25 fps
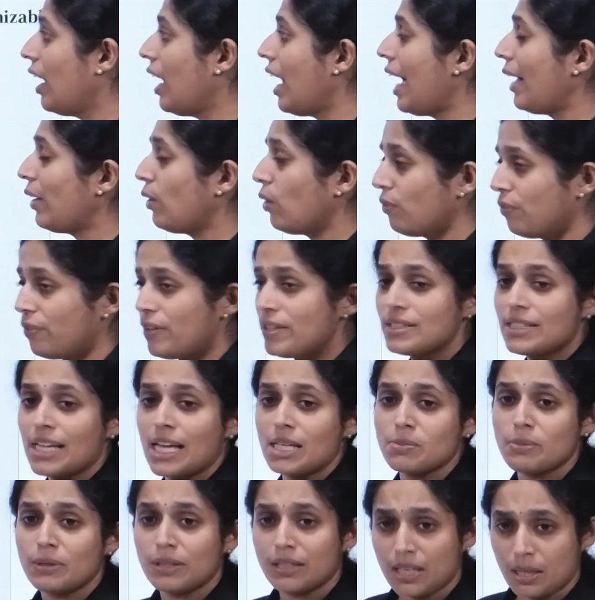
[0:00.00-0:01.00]
an offence
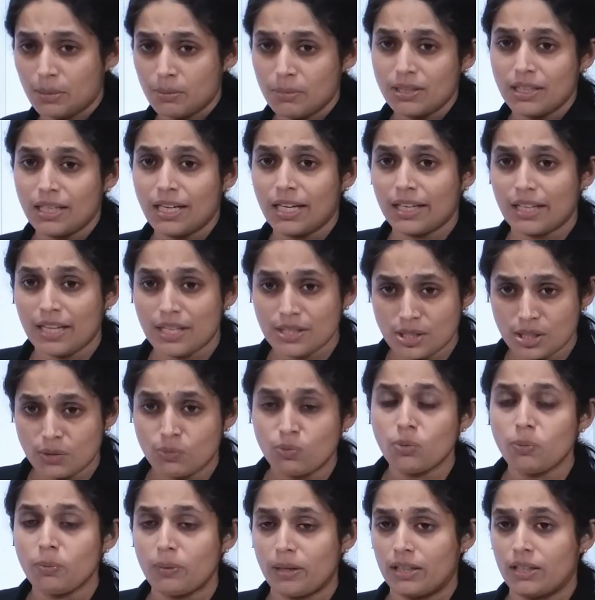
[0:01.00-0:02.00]
has been committed against a
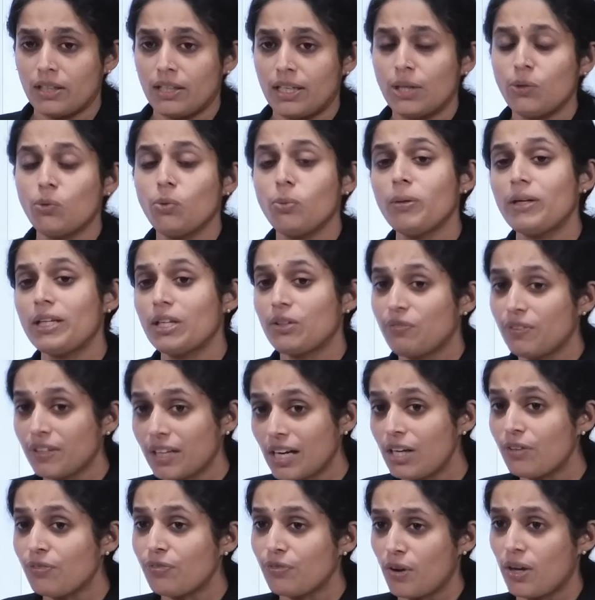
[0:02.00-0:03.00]
woman, it would be
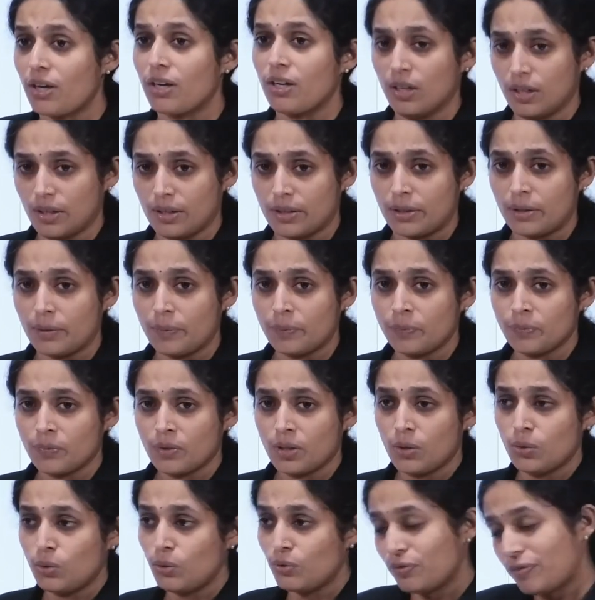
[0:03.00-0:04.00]
difficult for her
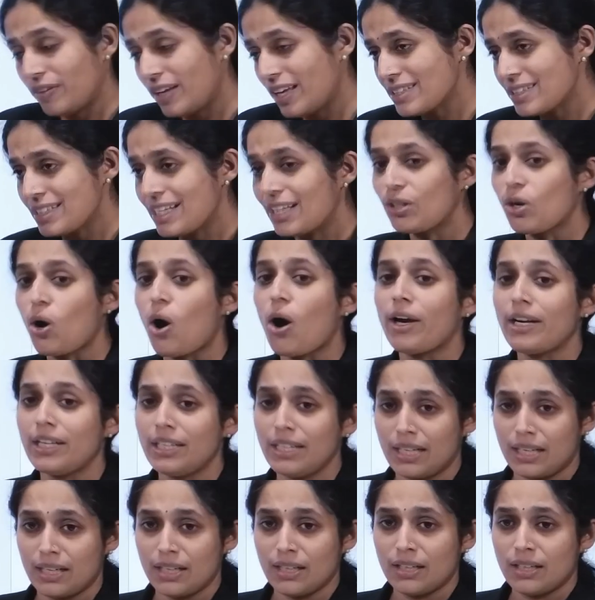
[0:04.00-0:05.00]
to face that
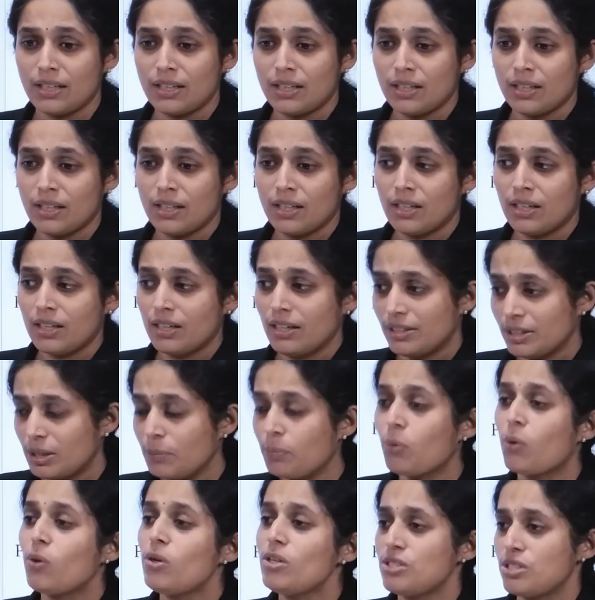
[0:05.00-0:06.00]
ordeal in the
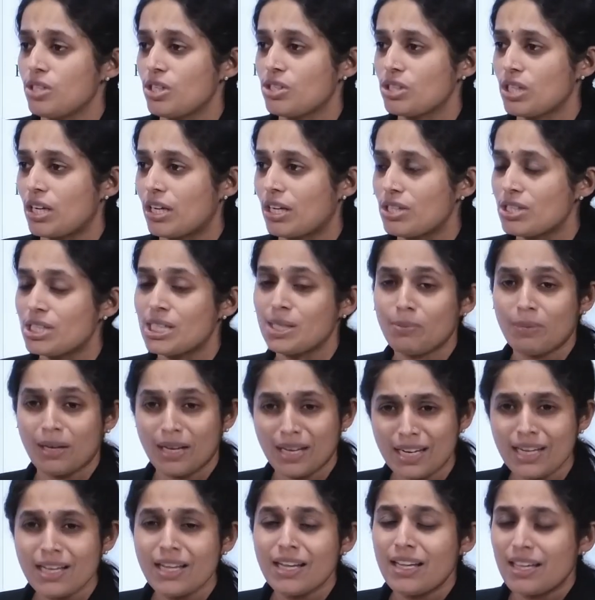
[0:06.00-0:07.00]
police station. She
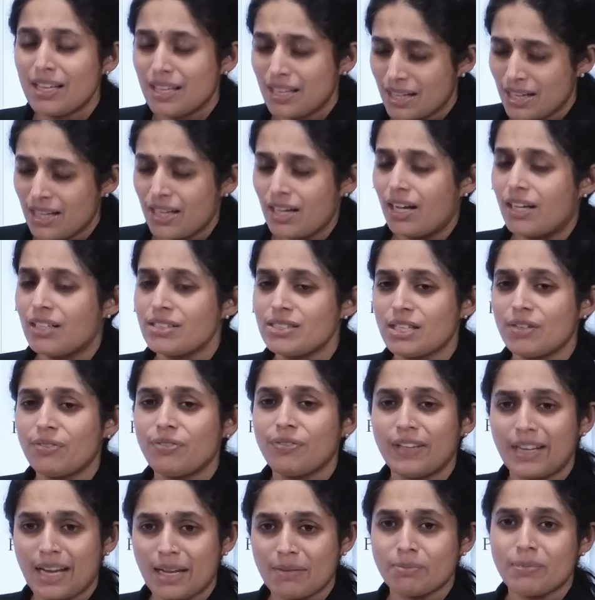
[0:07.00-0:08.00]
may
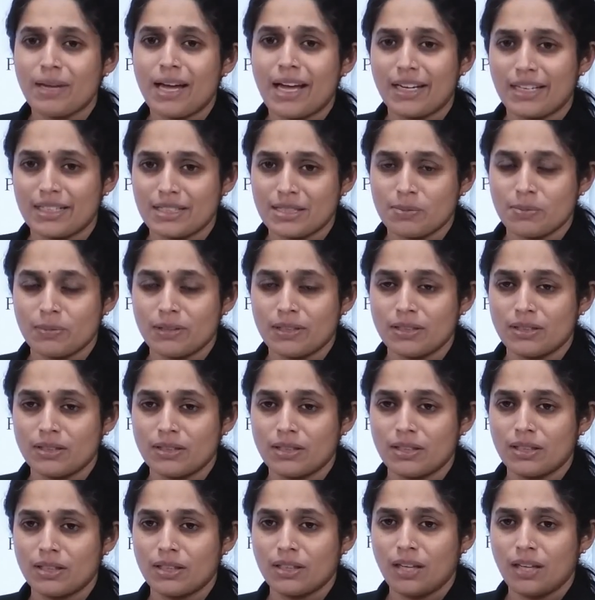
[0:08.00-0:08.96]
suffer embarrassment